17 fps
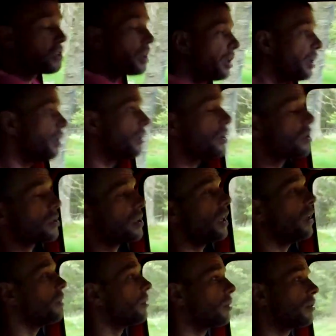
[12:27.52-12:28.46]
hill
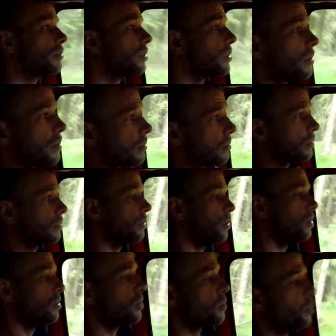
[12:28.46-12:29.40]
descent or
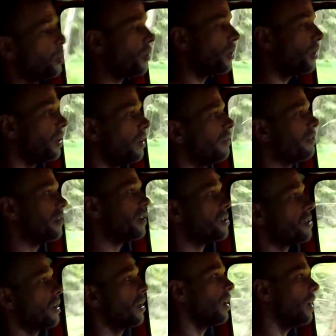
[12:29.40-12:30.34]
just put it in
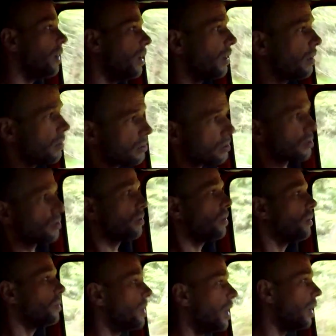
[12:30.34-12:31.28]
first gear and just
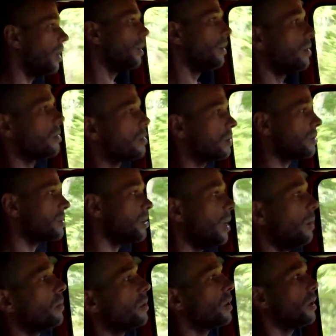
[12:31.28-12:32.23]
roll down. It's the
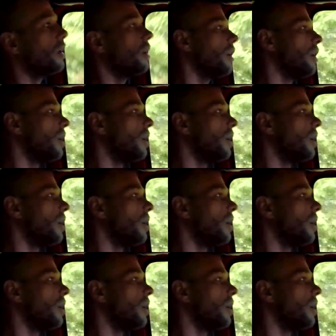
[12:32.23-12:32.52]
same thing.